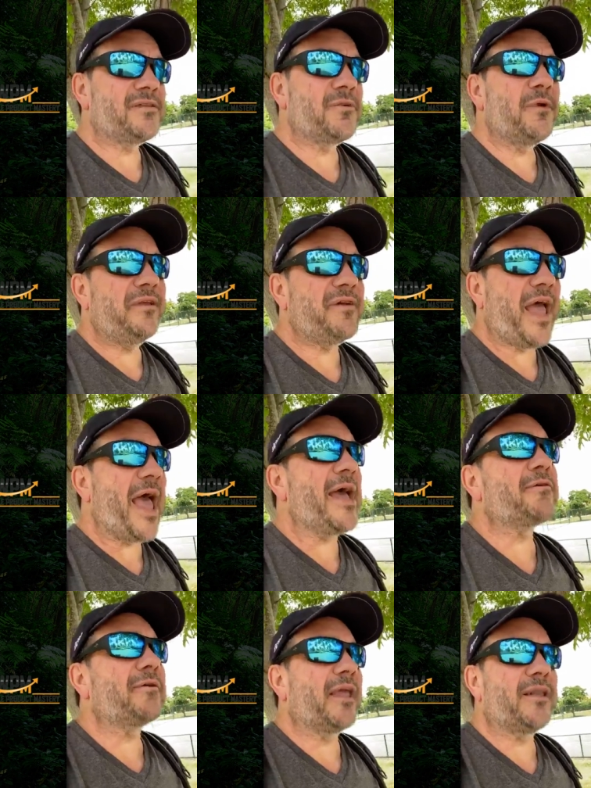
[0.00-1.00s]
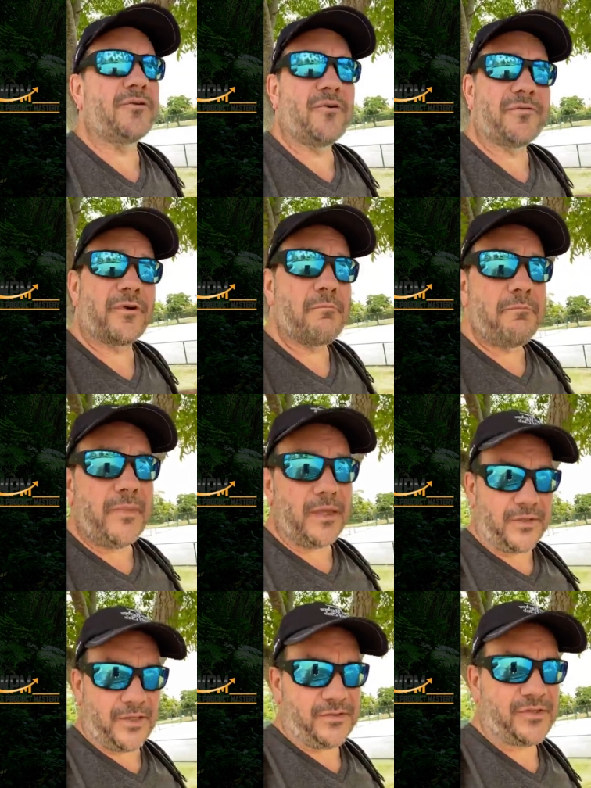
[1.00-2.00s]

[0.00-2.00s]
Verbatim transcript: So we've aggregated over 1 million